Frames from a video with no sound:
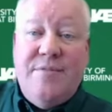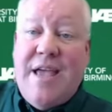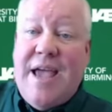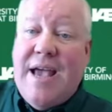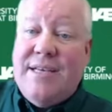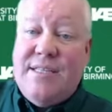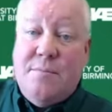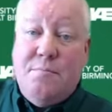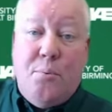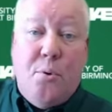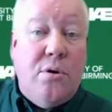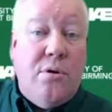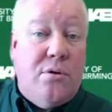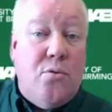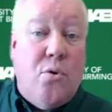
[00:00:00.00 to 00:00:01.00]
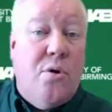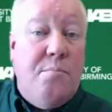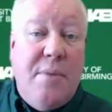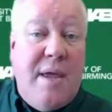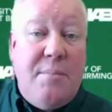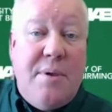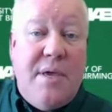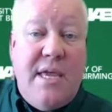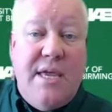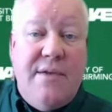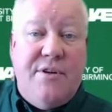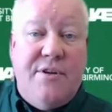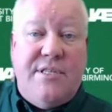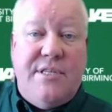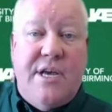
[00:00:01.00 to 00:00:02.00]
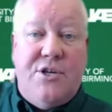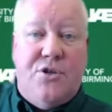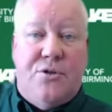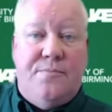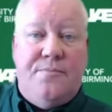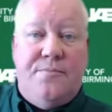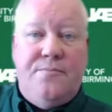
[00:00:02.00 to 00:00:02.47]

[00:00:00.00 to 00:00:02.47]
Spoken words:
as important or maybe even essential.